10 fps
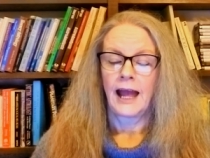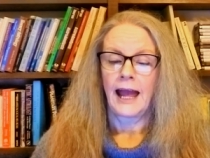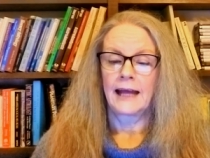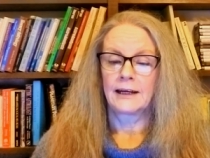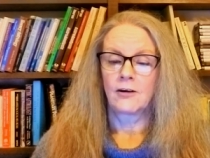
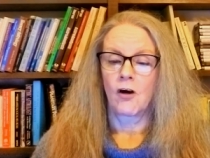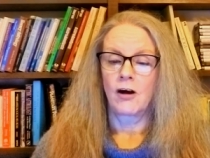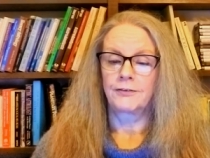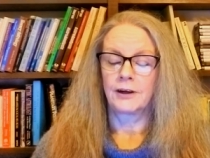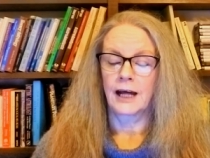and an
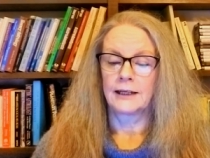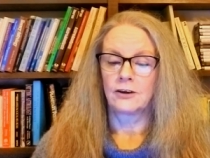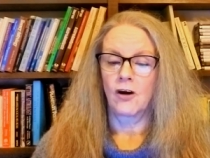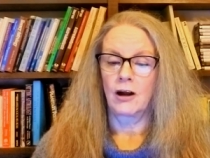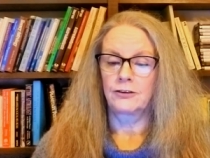often
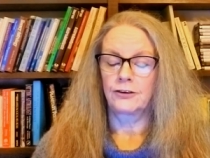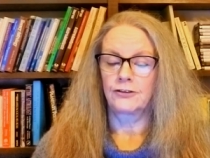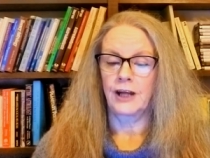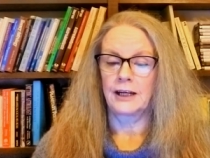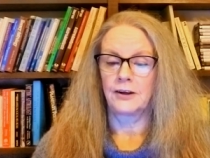unconscious
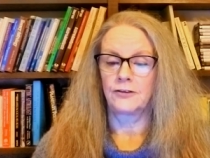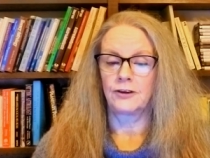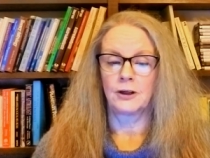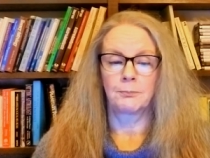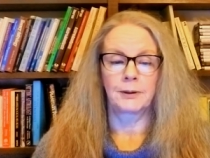
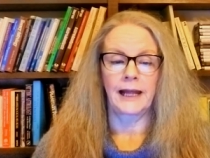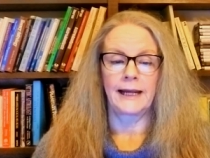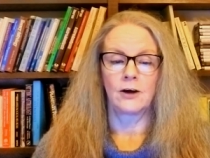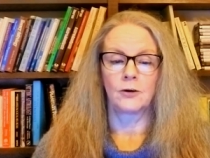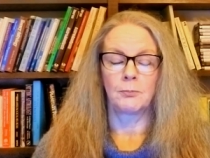tendency to
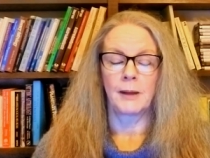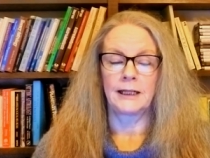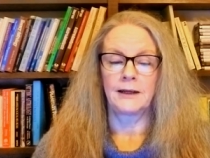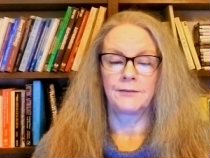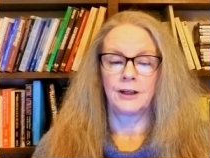play out
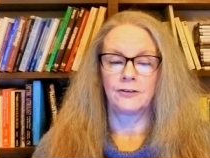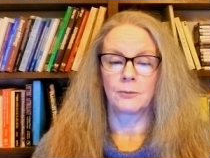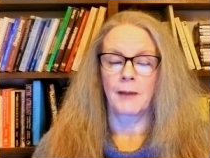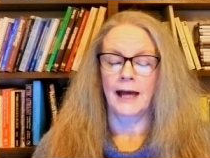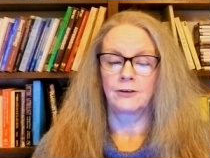many of these
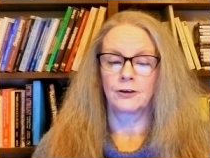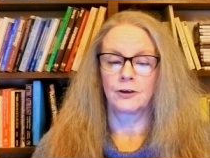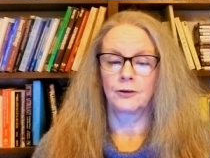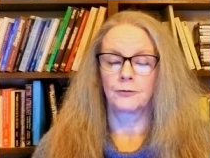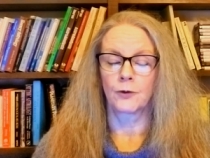
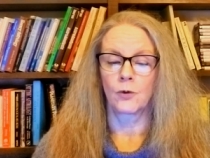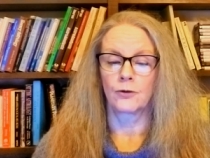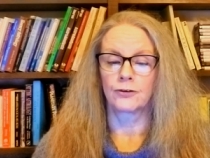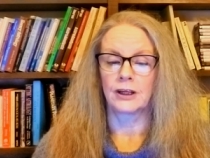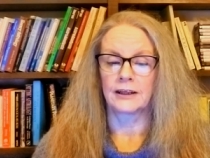imaginative
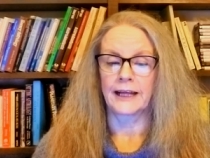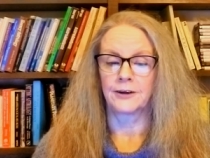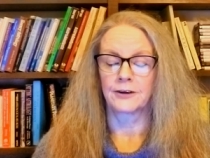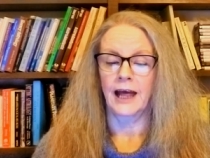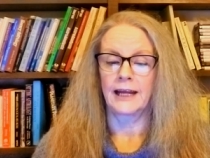roles in
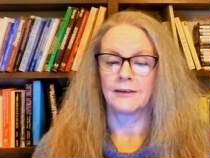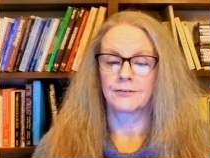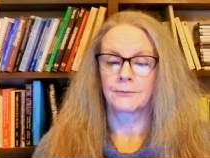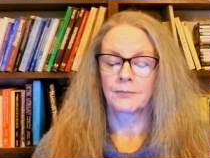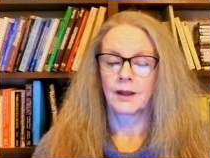later life
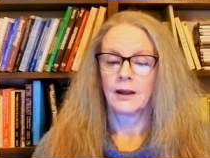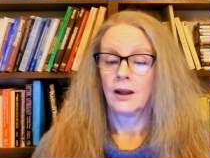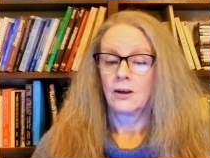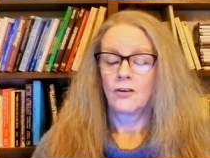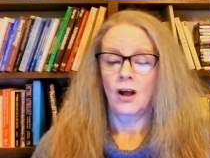
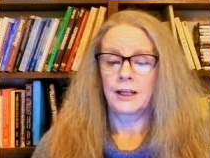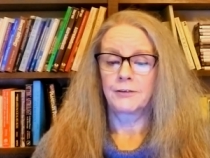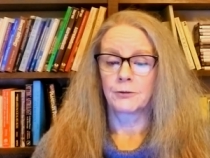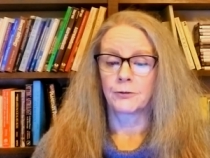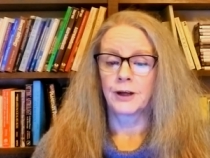not
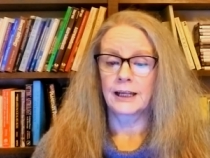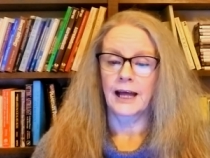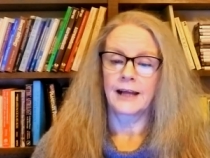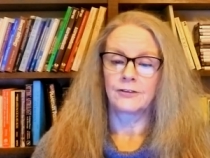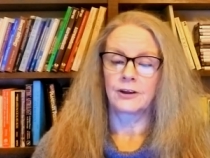even
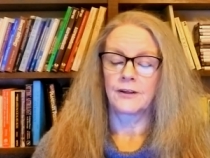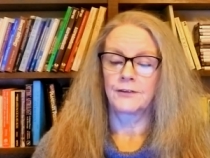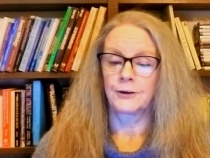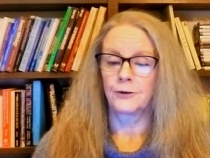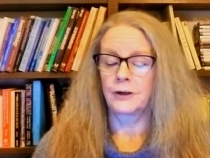realizing that
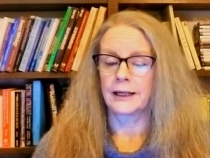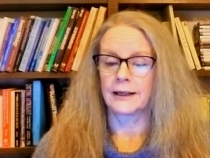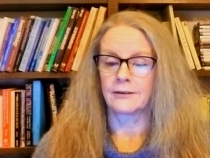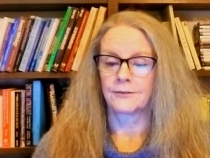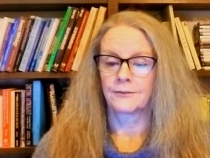they're doing it.